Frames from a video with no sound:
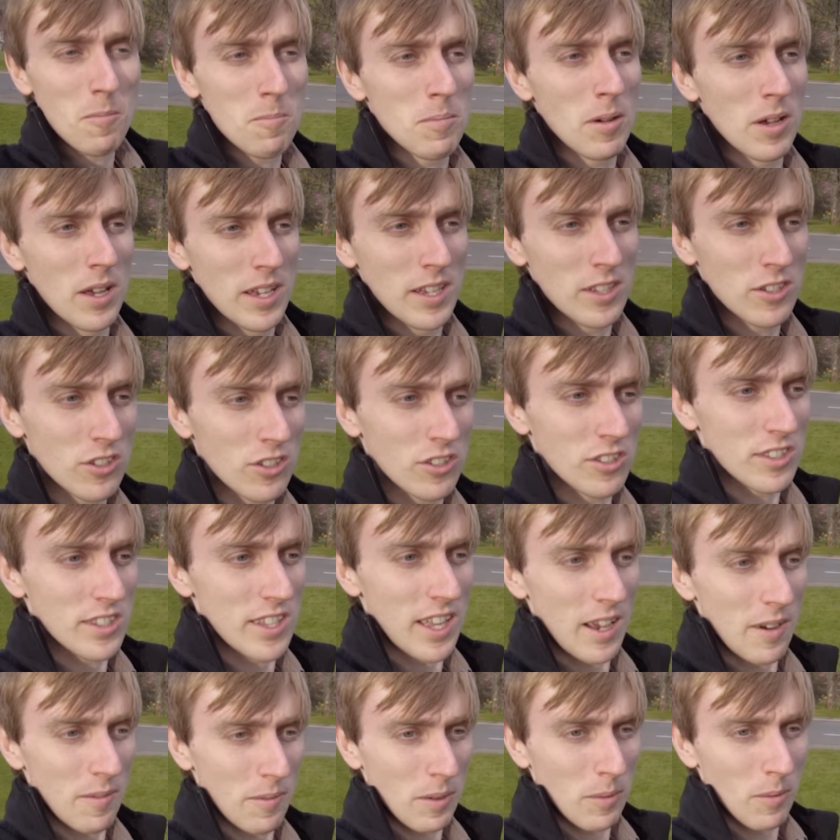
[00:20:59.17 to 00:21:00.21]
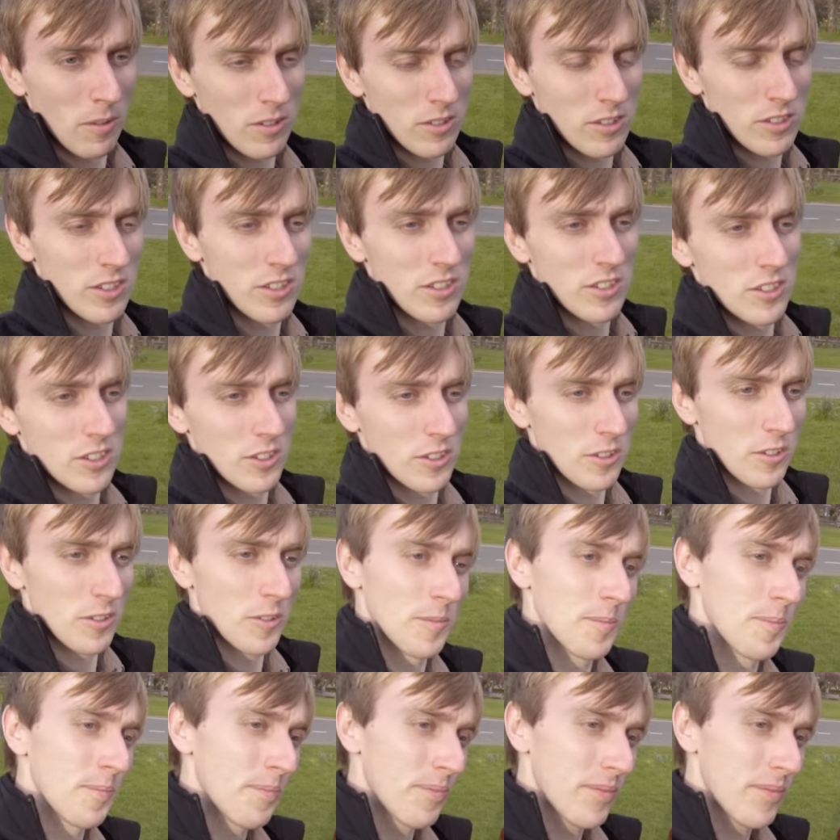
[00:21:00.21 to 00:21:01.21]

but it's just that we wanted to